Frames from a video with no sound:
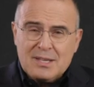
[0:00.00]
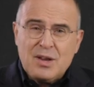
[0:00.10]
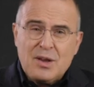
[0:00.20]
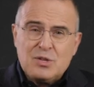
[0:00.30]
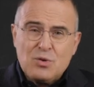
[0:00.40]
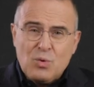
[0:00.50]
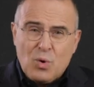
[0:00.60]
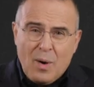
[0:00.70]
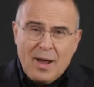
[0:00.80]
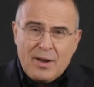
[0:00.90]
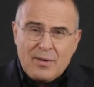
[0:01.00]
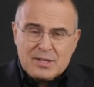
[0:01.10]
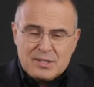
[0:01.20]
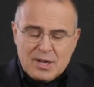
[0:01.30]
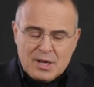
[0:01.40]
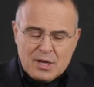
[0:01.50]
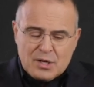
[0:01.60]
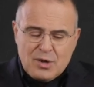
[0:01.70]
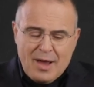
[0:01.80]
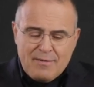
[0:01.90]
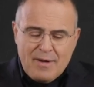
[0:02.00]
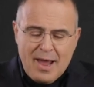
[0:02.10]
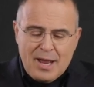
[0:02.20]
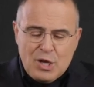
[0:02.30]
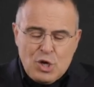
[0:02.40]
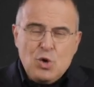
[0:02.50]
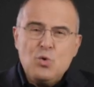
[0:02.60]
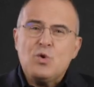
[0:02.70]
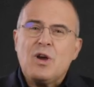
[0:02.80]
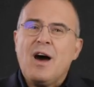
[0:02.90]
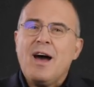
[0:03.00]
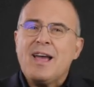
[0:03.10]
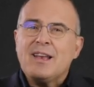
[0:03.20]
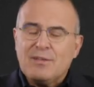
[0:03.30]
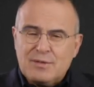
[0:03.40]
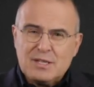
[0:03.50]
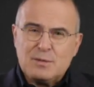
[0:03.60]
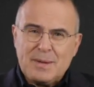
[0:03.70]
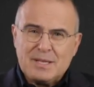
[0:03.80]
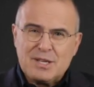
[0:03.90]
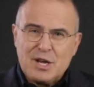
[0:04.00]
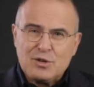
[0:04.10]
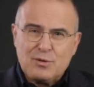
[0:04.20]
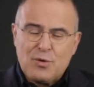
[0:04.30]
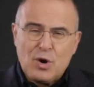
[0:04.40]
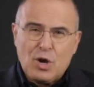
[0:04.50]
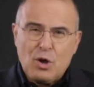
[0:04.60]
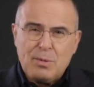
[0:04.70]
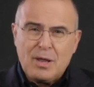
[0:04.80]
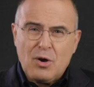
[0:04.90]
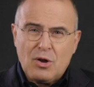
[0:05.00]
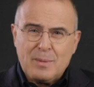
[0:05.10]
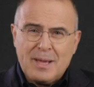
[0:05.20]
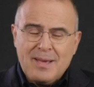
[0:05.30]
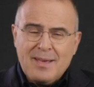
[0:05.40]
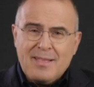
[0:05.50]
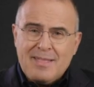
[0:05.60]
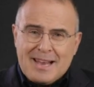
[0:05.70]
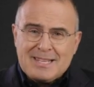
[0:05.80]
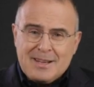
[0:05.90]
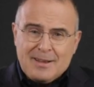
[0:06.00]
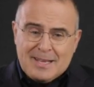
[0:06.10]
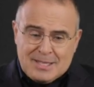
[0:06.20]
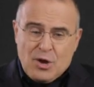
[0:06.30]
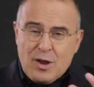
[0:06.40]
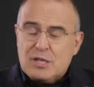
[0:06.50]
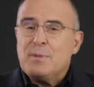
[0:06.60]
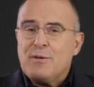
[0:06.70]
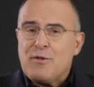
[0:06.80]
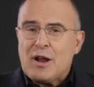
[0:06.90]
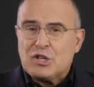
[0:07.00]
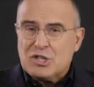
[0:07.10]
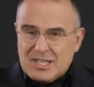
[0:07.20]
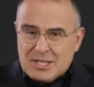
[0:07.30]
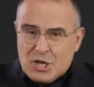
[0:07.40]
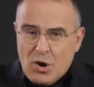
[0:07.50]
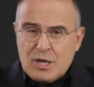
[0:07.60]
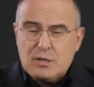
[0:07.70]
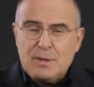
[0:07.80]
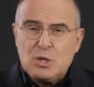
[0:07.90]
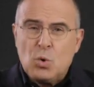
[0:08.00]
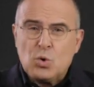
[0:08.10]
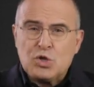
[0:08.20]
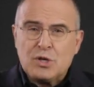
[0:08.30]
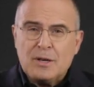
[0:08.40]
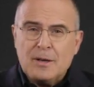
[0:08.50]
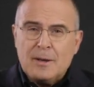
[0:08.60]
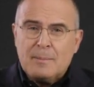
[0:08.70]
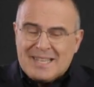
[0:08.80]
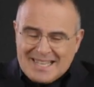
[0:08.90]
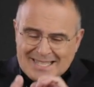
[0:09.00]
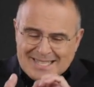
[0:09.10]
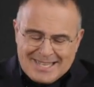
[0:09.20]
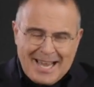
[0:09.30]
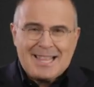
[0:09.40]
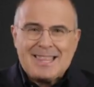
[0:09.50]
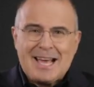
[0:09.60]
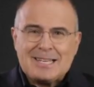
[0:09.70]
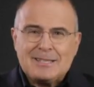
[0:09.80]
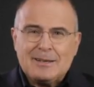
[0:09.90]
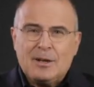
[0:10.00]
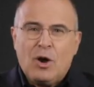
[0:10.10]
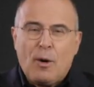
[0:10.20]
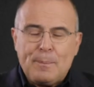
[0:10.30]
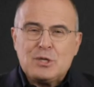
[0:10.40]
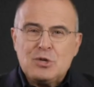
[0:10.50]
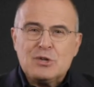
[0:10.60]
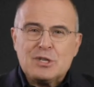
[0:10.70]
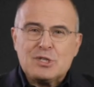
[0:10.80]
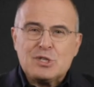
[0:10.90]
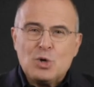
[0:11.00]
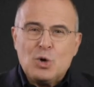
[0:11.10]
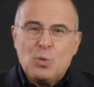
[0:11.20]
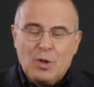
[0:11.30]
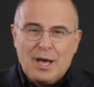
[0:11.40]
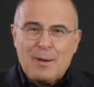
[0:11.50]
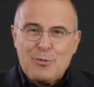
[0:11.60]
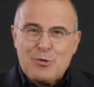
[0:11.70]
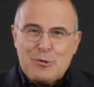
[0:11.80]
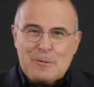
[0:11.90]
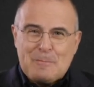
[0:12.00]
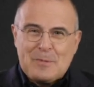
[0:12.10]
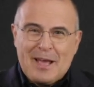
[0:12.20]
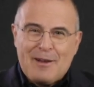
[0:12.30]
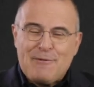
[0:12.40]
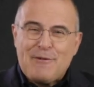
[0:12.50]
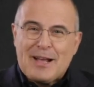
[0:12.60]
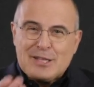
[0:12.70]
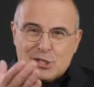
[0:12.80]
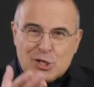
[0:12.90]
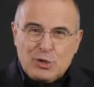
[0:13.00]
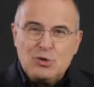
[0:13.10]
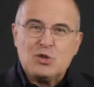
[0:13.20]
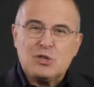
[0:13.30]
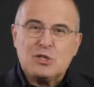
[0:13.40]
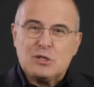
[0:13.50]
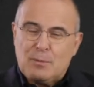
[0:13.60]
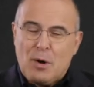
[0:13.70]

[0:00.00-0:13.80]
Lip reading: is going to require us to have a new kind of dispensation for a global economy that is going to be fractious, is going to be tortured. But inside that, opportunists will come through and find solutions to